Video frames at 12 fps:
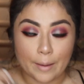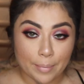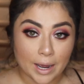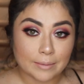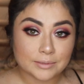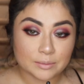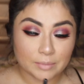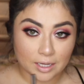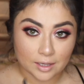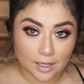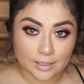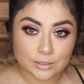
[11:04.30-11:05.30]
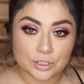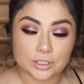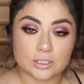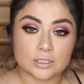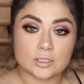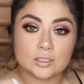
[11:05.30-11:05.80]
I popped in my
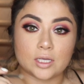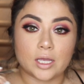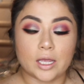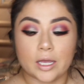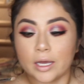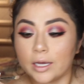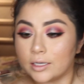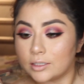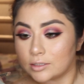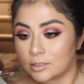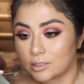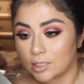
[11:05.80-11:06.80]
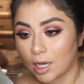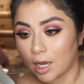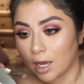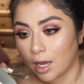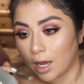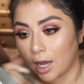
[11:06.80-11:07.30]
lashes and
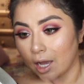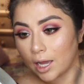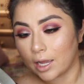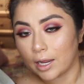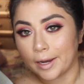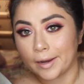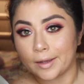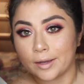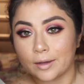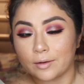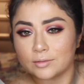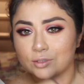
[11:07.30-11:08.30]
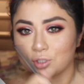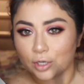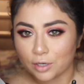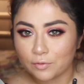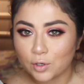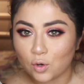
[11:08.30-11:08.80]
I
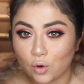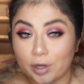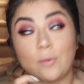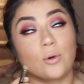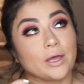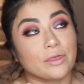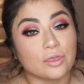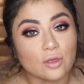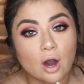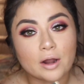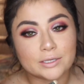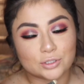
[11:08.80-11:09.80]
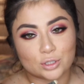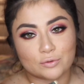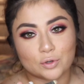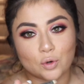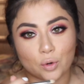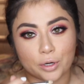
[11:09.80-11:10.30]
started recording. Well, I thought I started
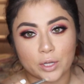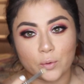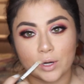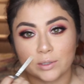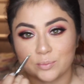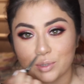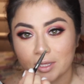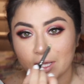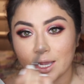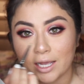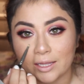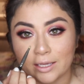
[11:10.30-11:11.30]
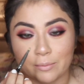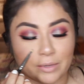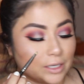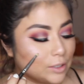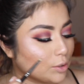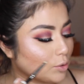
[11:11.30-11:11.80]
recording when I was putting the highlight in
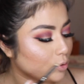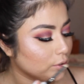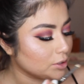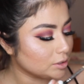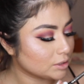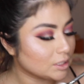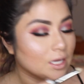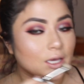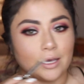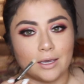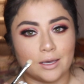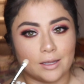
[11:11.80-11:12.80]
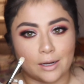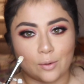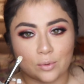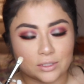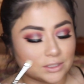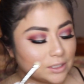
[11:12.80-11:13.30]
my inner corners, and I
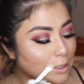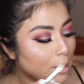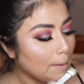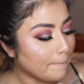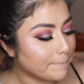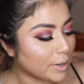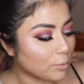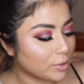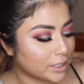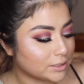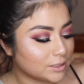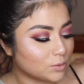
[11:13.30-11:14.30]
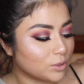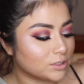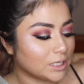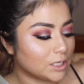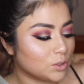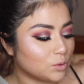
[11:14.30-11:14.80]
wasn't. But what I did
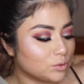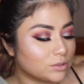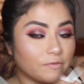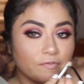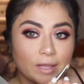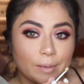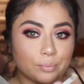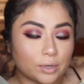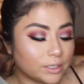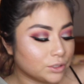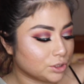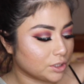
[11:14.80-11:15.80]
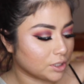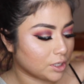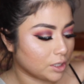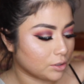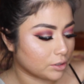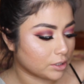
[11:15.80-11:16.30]
was I used a flat brush and the
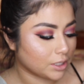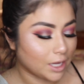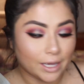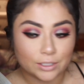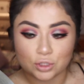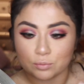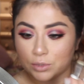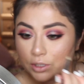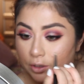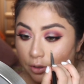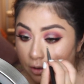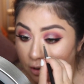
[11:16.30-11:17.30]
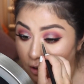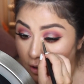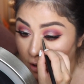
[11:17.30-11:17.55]
color Cashmere,